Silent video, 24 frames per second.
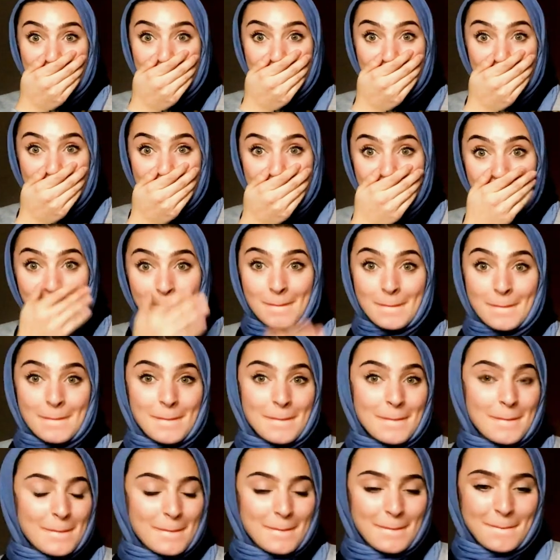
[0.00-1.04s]

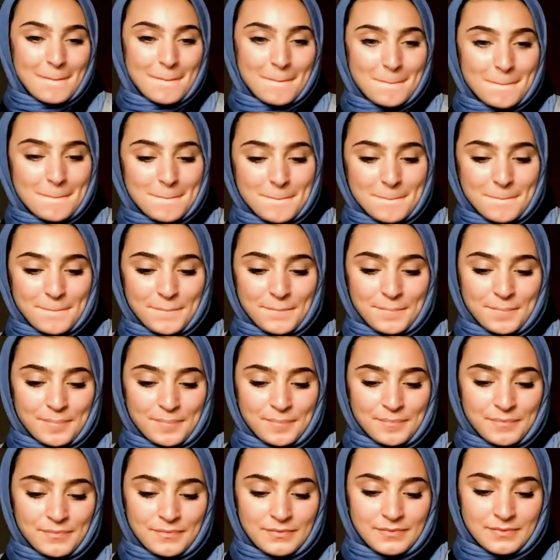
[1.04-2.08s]

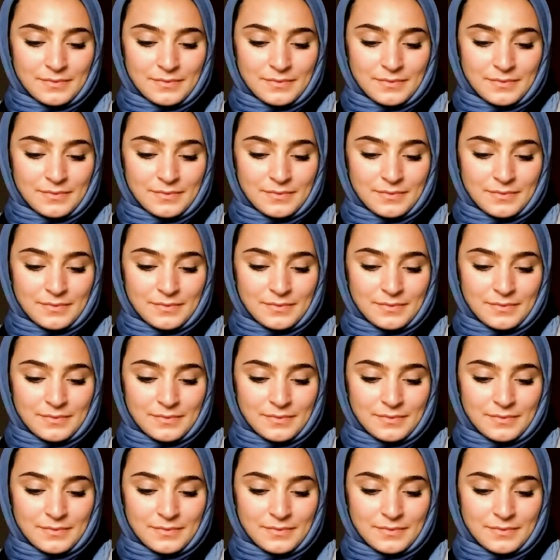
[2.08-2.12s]
This person isn't speaking.